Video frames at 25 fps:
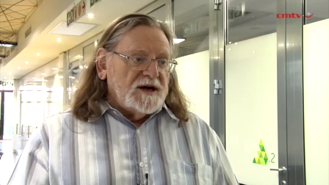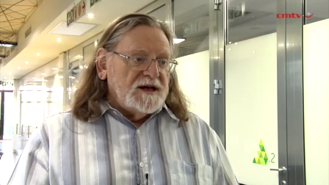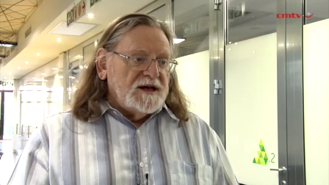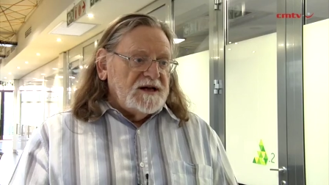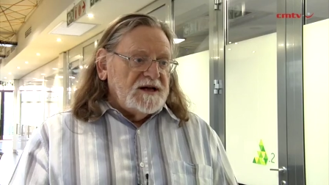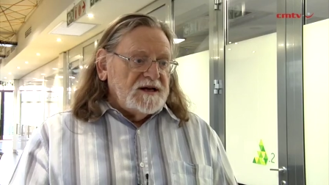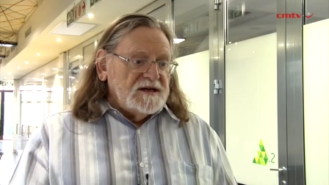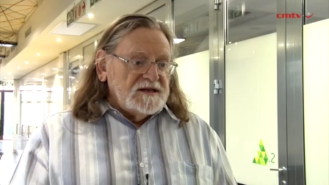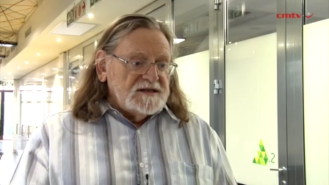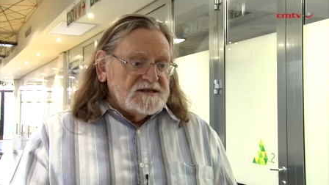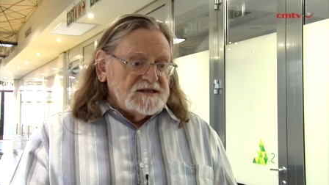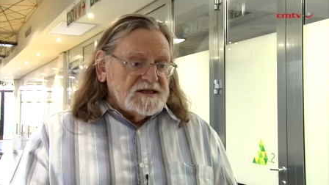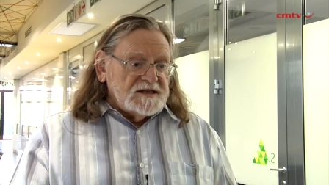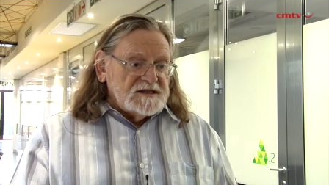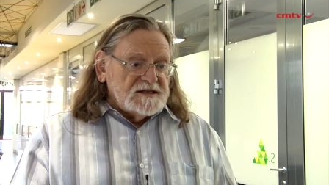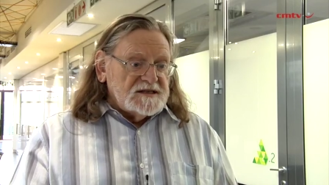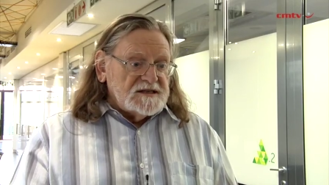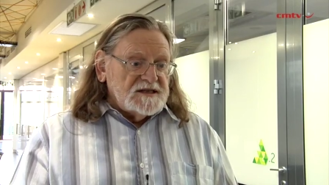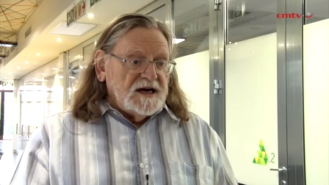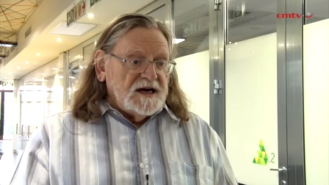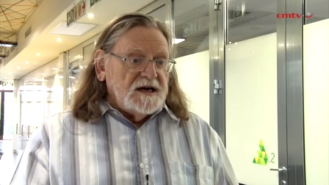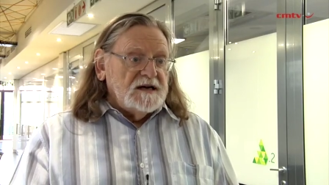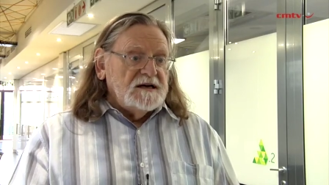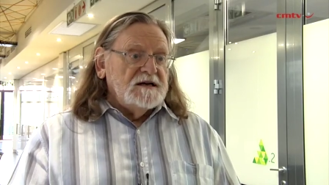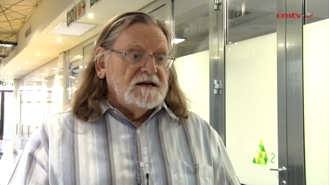and that is a
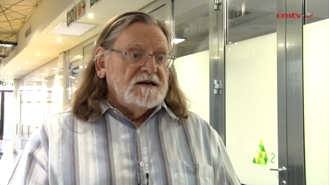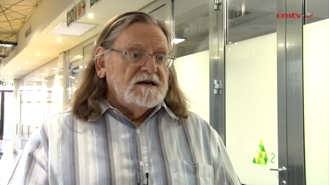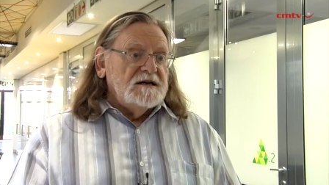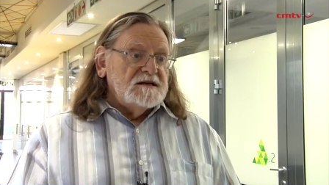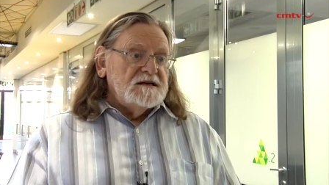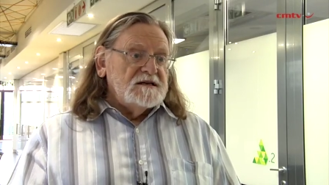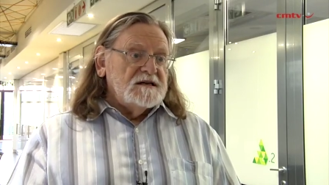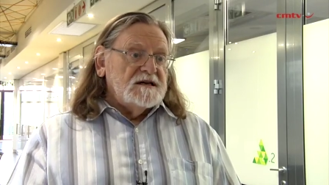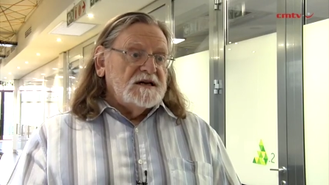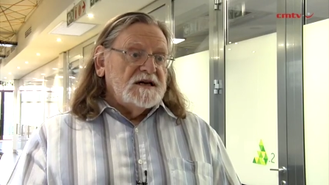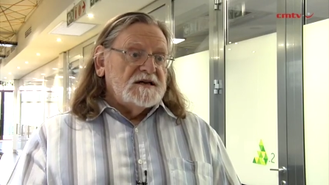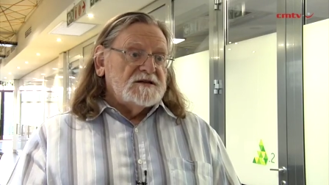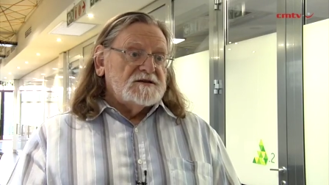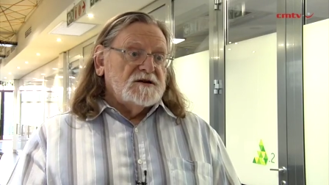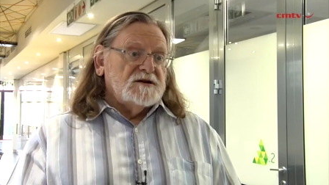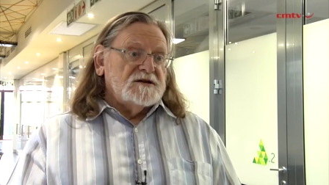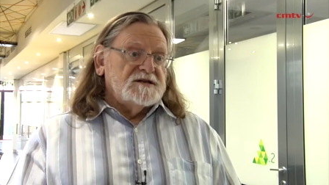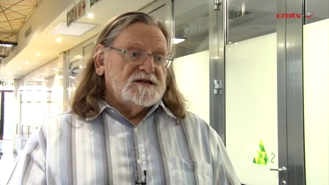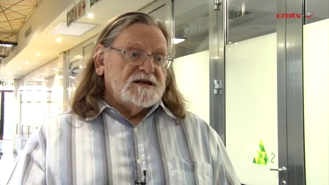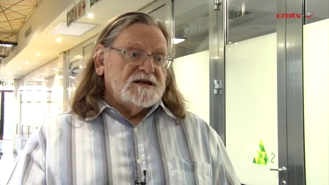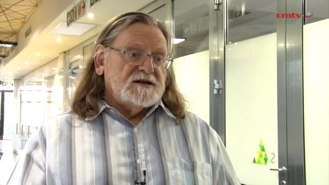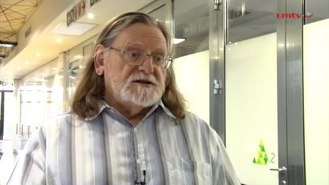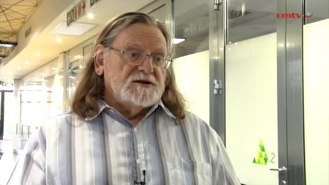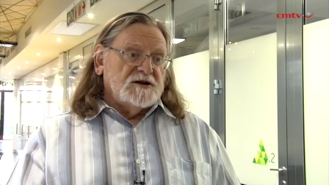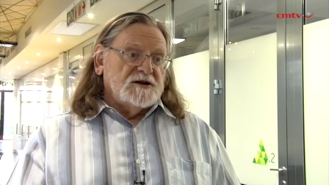standard international
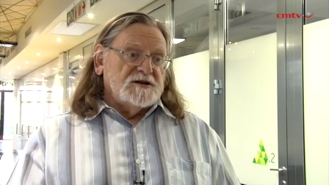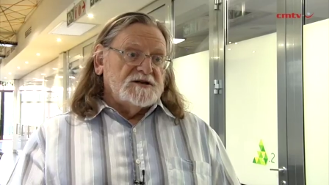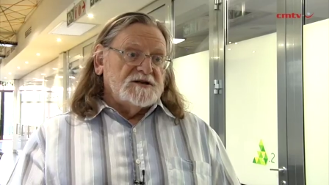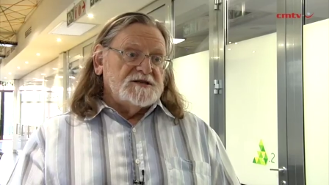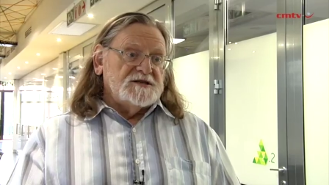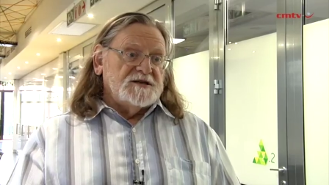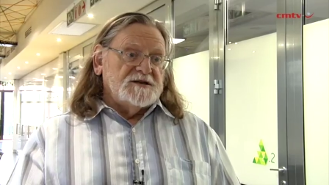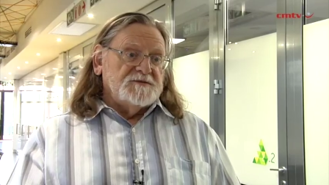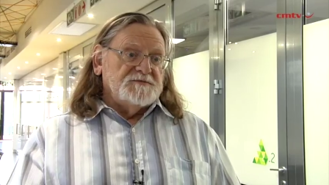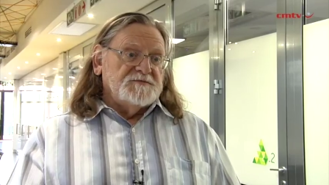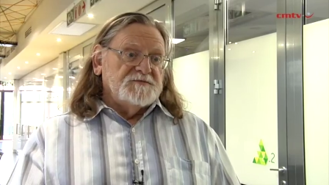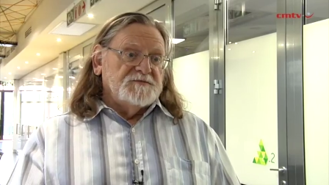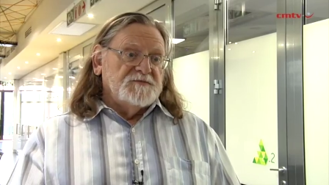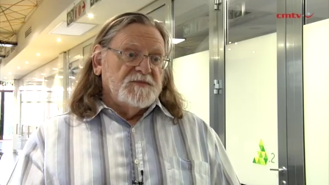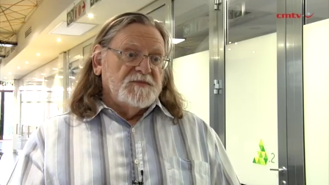technology,